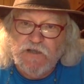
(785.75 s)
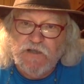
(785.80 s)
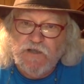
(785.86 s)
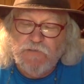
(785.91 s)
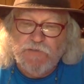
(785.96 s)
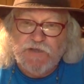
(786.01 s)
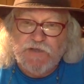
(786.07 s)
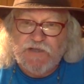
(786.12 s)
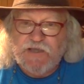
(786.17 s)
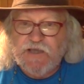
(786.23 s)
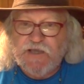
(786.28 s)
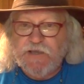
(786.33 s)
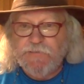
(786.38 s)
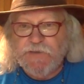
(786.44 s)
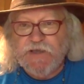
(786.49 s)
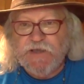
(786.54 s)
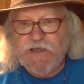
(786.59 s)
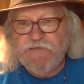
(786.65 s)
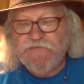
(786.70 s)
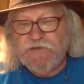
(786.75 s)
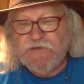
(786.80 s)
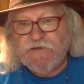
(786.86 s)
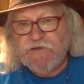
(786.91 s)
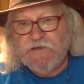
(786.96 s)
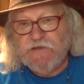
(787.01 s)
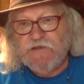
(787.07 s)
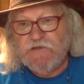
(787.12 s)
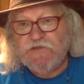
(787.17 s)
But Cape
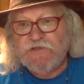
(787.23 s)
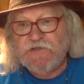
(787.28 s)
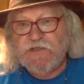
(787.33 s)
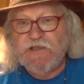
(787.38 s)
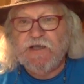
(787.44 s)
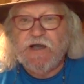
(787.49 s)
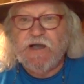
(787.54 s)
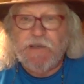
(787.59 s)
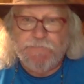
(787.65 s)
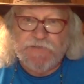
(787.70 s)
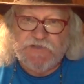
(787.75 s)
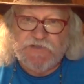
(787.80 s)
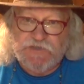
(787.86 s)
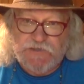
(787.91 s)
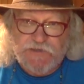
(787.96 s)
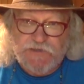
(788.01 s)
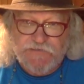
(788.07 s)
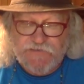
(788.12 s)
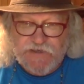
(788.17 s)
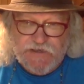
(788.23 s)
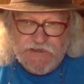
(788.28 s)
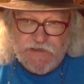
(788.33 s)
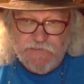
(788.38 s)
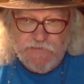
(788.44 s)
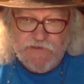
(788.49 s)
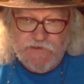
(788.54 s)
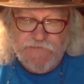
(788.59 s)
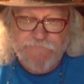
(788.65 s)
Haven is the opposite of a
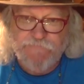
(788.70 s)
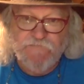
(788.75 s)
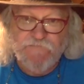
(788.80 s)
haven.